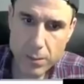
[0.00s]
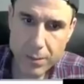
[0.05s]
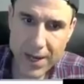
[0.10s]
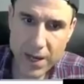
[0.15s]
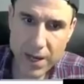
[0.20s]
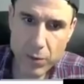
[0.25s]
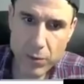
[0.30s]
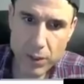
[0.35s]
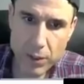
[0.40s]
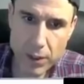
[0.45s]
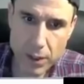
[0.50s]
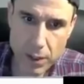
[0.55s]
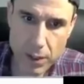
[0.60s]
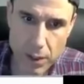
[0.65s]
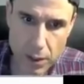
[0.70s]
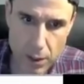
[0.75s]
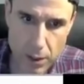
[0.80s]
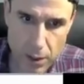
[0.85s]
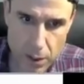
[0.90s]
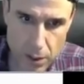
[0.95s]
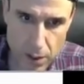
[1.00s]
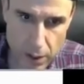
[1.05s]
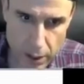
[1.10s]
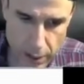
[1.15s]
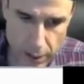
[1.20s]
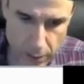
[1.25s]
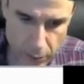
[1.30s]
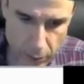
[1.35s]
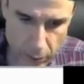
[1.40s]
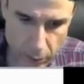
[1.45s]
to mount.
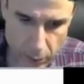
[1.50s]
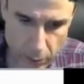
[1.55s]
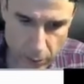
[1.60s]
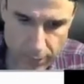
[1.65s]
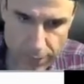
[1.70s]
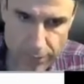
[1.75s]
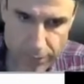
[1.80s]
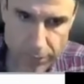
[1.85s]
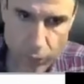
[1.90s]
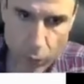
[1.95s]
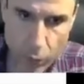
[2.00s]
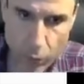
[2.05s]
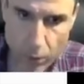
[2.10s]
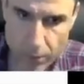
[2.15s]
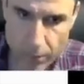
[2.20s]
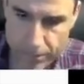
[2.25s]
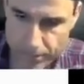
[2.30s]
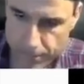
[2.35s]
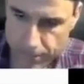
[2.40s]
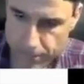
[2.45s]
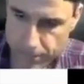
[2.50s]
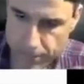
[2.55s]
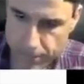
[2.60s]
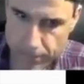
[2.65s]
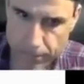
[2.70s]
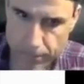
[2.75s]
We want 4.